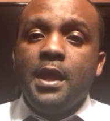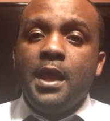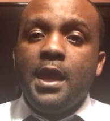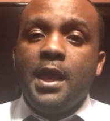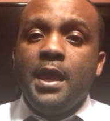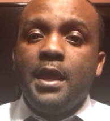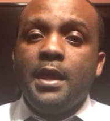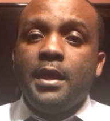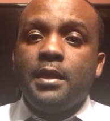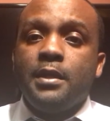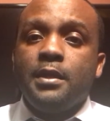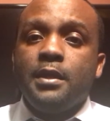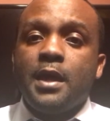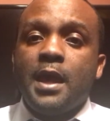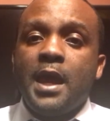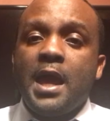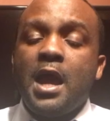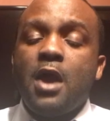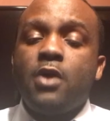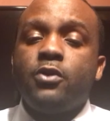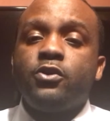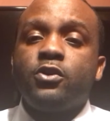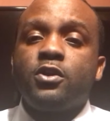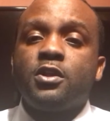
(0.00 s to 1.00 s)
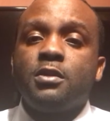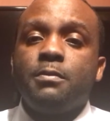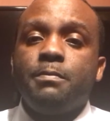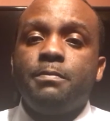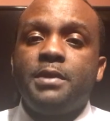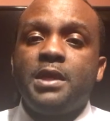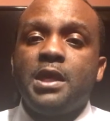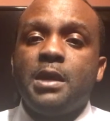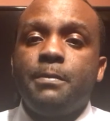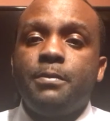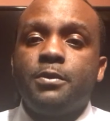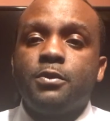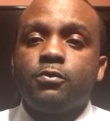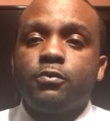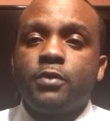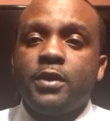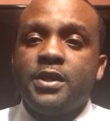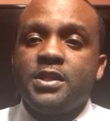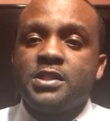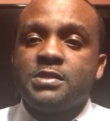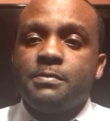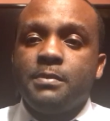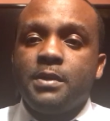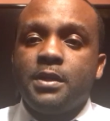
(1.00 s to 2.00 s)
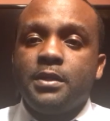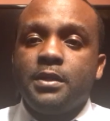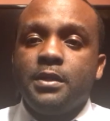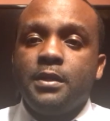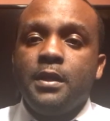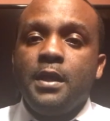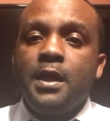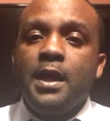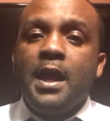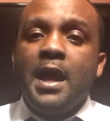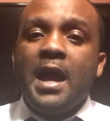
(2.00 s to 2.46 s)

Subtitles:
and how you're going to be able to raise money.